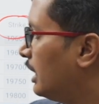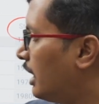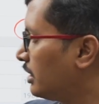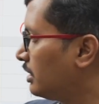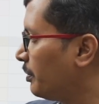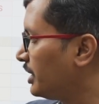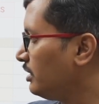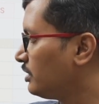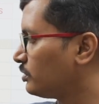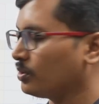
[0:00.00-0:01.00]
at the money
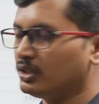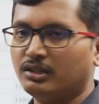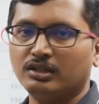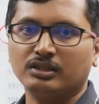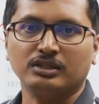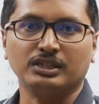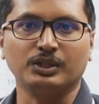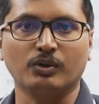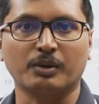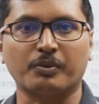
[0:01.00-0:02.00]
so that
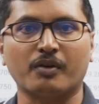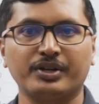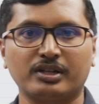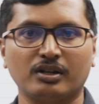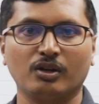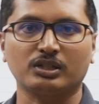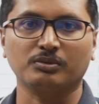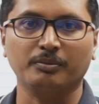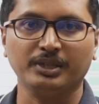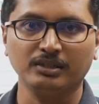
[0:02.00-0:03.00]
your profit and loss
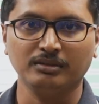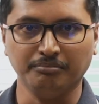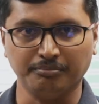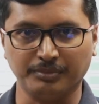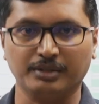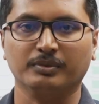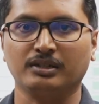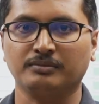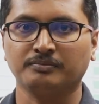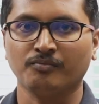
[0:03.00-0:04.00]
will be minimal.
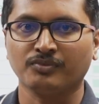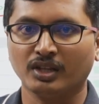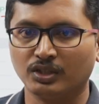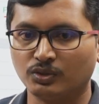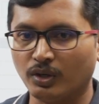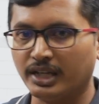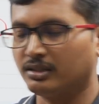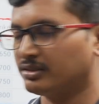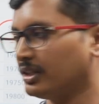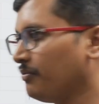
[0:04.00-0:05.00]
So like
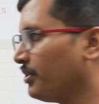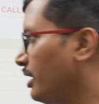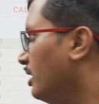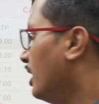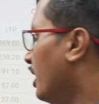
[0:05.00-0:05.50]
the same way,